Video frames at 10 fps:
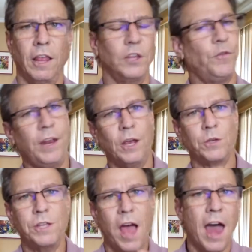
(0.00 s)
Now this video
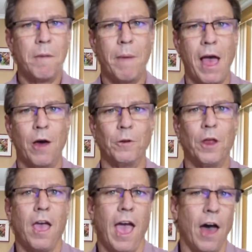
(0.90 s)
is not about
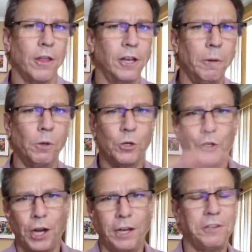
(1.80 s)
how the
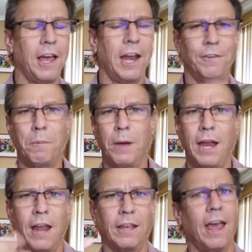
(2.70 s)
liberals chased out
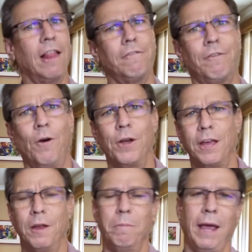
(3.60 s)
everybody out of
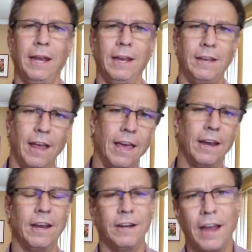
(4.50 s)
California and made it
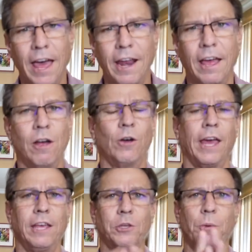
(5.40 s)
da-da-da-da-da.
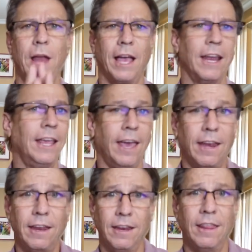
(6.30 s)
Okay, so we're not gonna
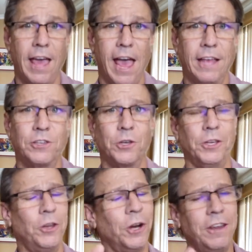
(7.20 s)
get into that, so
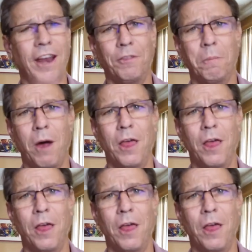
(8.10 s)
you don't even have to